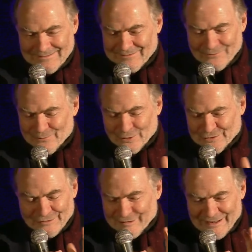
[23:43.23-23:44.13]
you
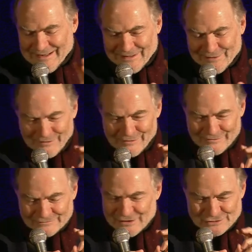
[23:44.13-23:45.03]
wouldn't say this
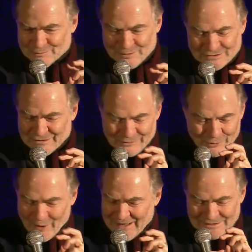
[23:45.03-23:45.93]
is a region which is
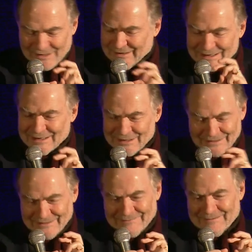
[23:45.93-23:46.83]
quite
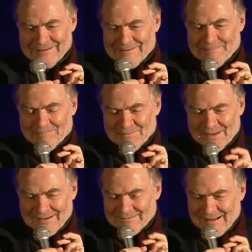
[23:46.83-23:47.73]
clearly
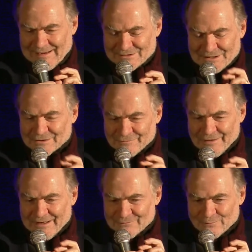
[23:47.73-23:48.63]

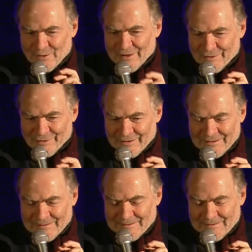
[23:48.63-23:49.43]
identified with,